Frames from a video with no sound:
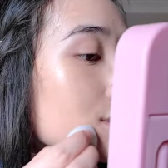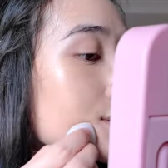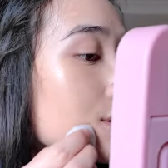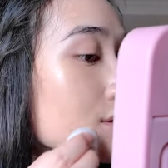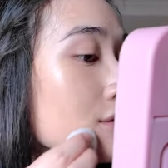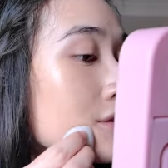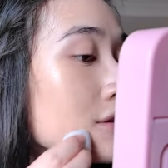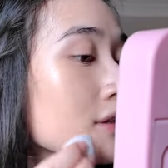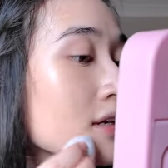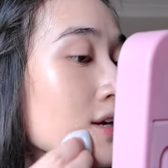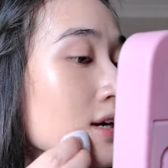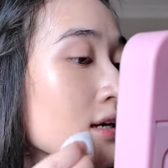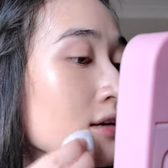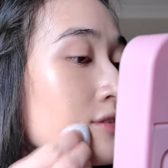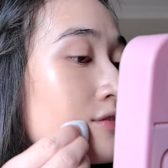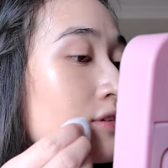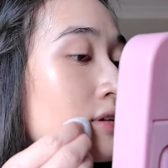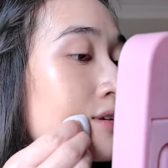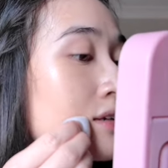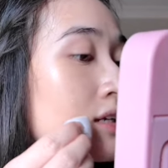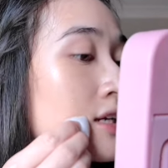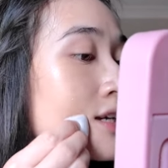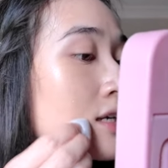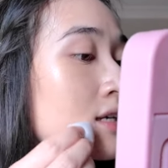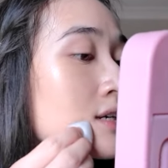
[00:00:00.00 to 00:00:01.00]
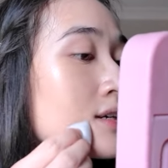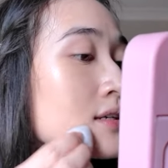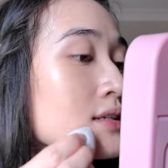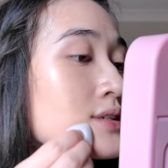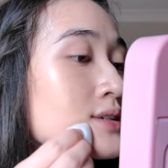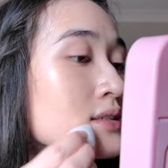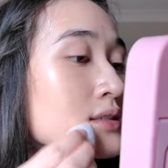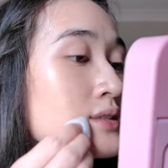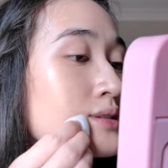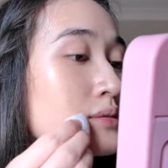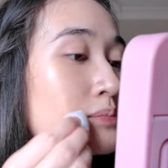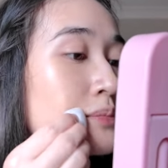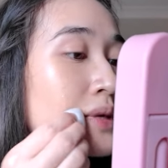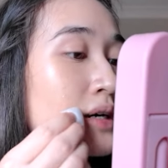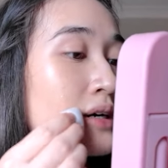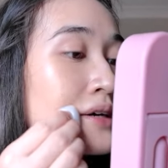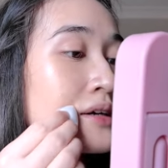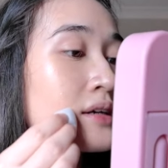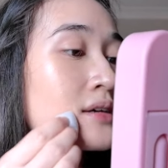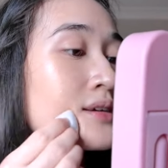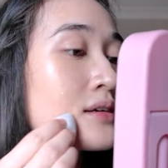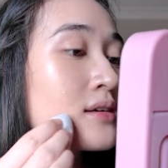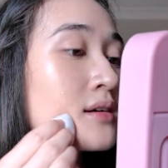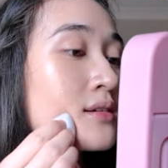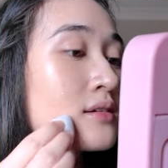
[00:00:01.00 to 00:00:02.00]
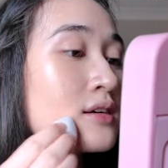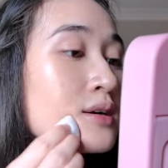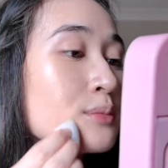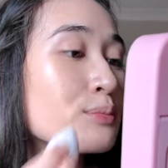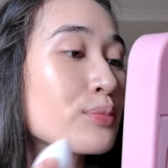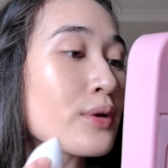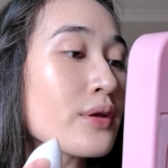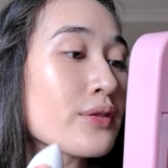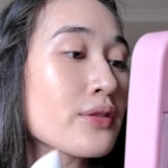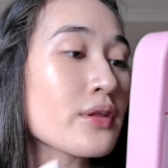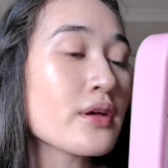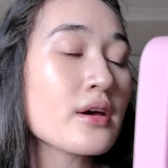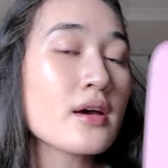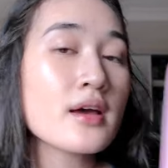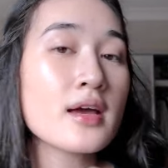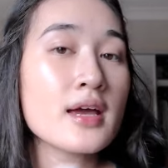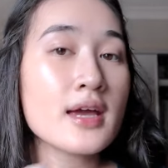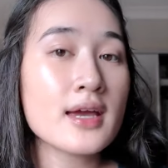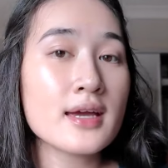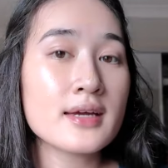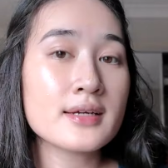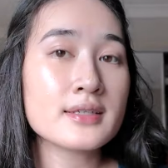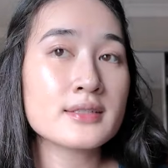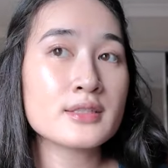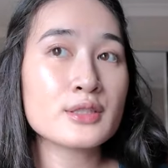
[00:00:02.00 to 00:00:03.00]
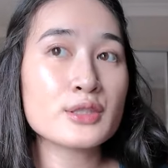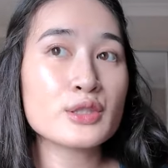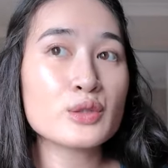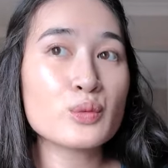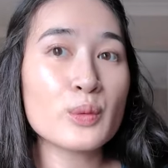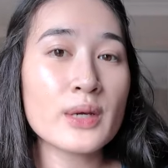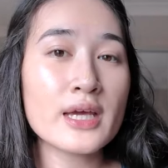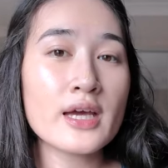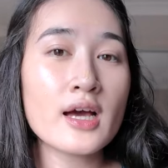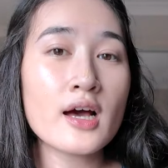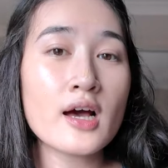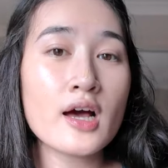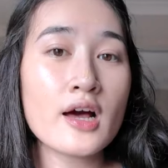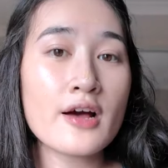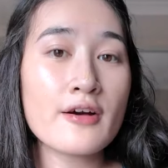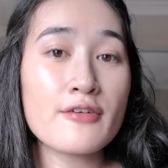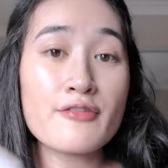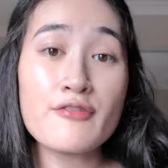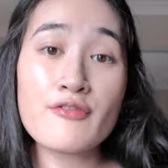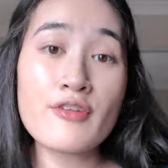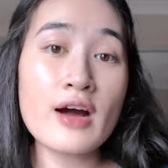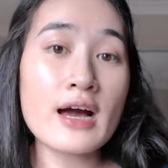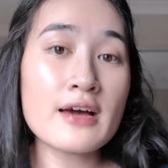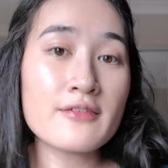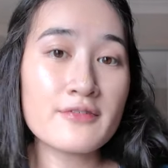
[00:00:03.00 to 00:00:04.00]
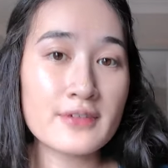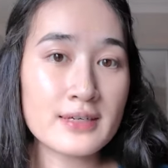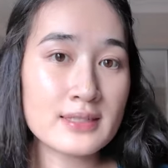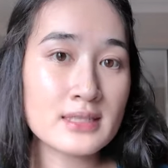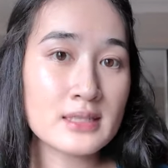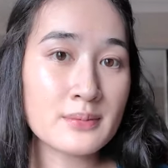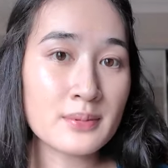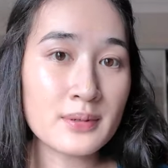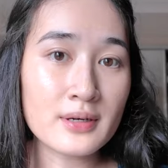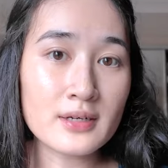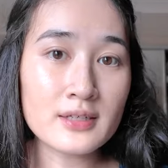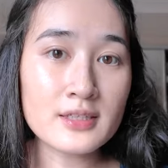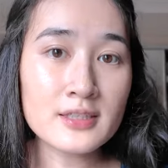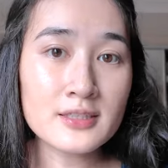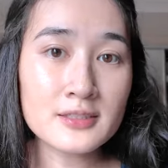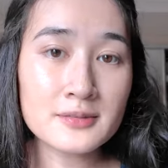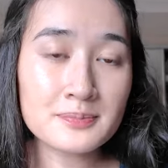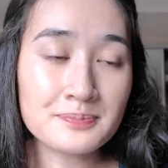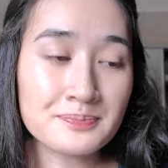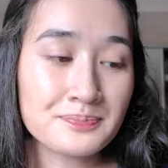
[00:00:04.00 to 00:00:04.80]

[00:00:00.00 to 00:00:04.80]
So Kevin, he is my younger brother, and we are 5 years apart.